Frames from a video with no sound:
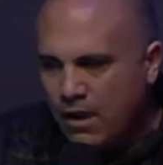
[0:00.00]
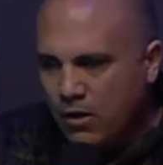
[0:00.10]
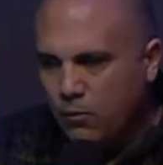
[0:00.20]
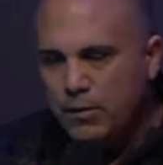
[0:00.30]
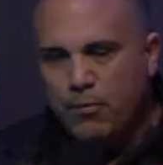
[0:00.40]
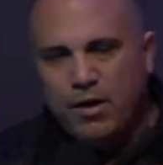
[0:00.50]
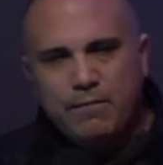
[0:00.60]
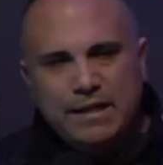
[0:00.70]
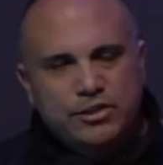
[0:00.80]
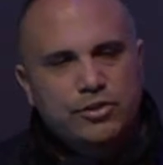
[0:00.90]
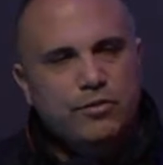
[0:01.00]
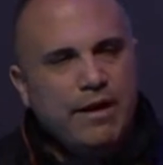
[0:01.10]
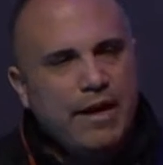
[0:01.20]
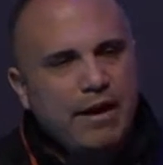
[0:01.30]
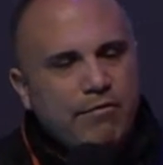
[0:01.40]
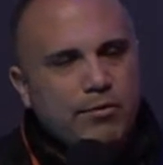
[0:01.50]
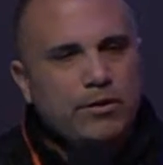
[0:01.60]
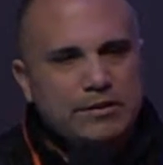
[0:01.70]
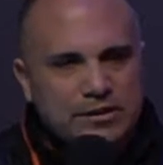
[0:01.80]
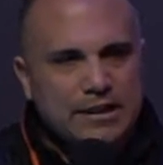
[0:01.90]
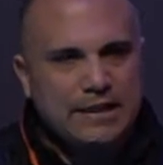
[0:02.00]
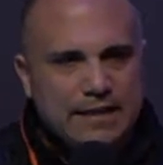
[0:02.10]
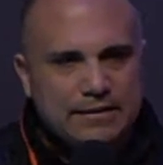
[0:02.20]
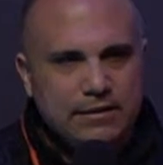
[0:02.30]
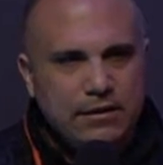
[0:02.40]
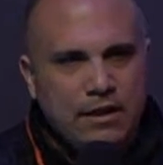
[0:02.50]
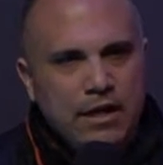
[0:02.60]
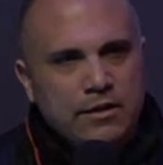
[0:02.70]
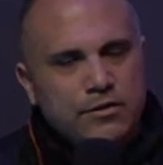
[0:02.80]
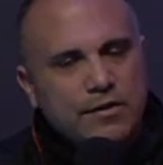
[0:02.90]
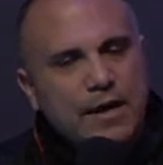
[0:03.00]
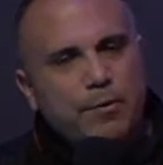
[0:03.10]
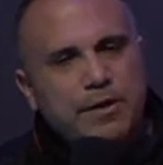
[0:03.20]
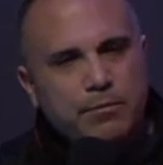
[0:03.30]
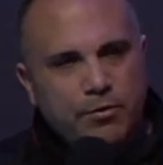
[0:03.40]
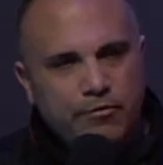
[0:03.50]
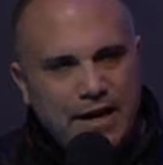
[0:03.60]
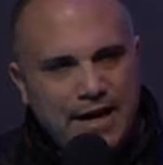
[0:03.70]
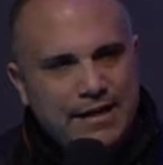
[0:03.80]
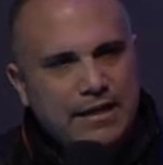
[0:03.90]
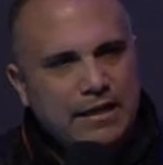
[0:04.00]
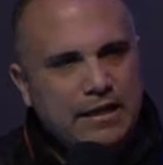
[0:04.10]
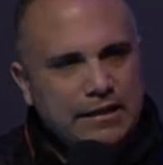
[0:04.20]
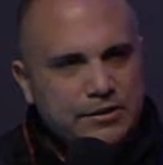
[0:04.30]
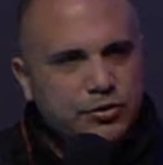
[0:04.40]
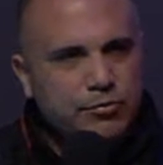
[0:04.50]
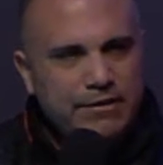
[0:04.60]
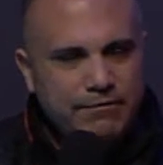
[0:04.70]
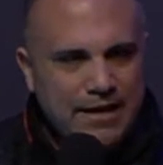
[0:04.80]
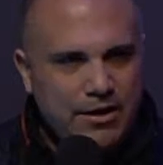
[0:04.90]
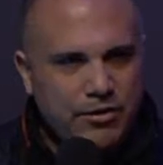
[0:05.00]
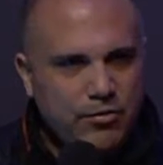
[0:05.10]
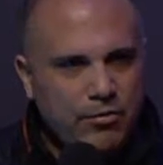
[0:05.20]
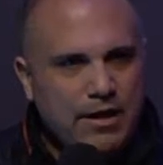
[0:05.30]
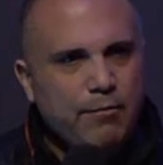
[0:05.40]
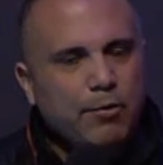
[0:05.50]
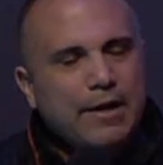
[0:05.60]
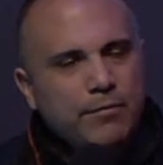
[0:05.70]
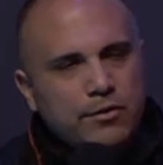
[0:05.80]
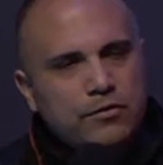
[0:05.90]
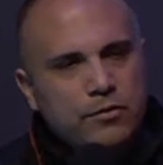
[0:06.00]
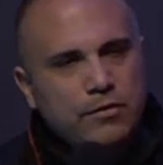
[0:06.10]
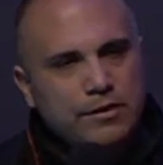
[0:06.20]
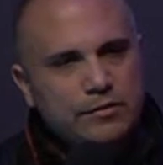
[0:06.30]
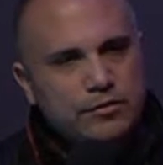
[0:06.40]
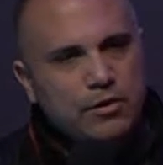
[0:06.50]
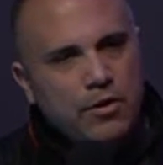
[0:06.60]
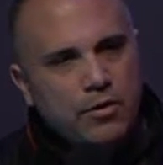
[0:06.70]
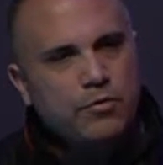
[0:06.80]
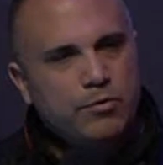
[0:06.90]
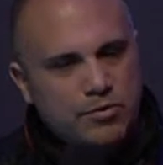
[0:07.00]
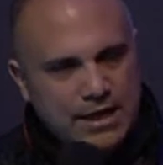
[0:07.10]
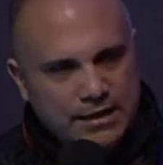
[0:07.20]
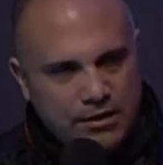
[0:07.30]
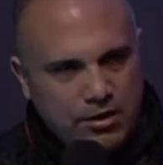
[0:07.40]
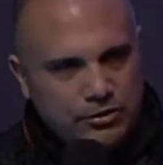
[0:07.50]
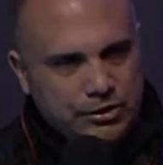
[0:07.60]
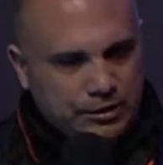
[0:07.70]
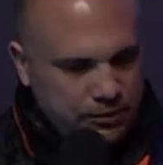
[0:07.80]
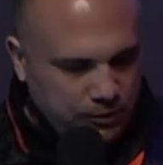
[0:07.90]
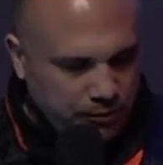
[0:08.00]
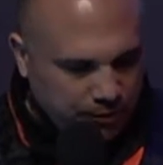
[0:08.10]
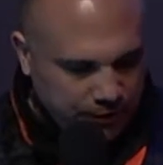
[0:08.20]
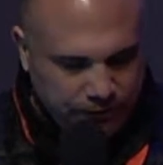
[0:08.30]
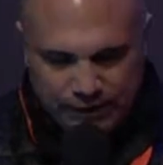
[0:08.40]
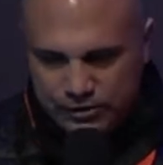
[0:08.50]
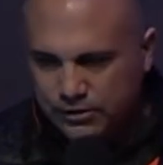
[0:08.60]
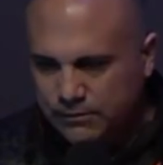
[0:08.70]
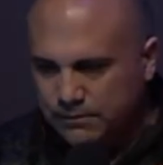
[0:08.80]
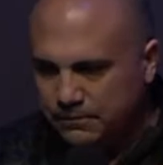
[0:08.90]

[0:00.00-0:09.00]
we want to make sure everyone is connected so that we can provide extreme value. And we're able to do this through technology, through innovation.